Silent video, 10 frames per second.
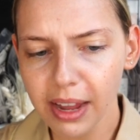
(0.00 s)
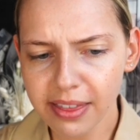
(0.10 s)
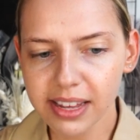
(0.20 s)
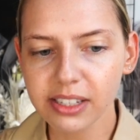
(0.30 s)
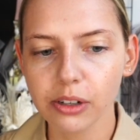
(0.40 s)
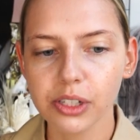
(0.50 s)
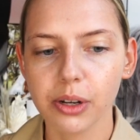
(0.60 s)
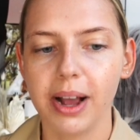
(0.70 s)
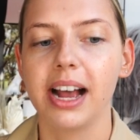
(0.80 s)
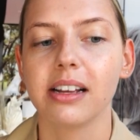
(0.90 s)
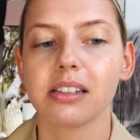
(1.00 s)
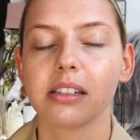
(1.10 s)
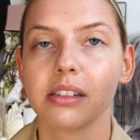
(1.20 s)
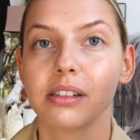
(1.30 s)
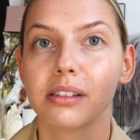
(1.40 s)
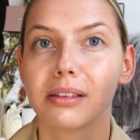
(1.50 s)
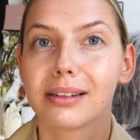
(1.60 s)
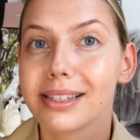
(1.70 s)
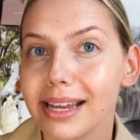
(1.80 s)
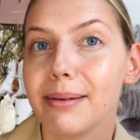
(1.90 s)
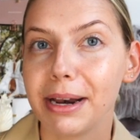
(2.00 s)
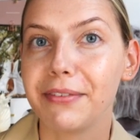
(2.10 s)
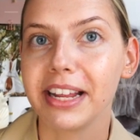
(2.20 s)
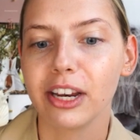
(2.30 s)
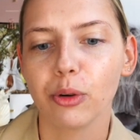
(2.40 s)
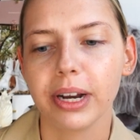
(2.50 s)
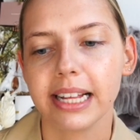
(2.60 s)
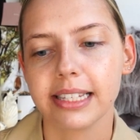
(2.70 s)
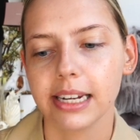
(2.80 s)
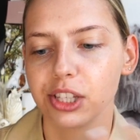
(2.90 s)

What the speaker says: And this also has skin benefiting ingredients in it.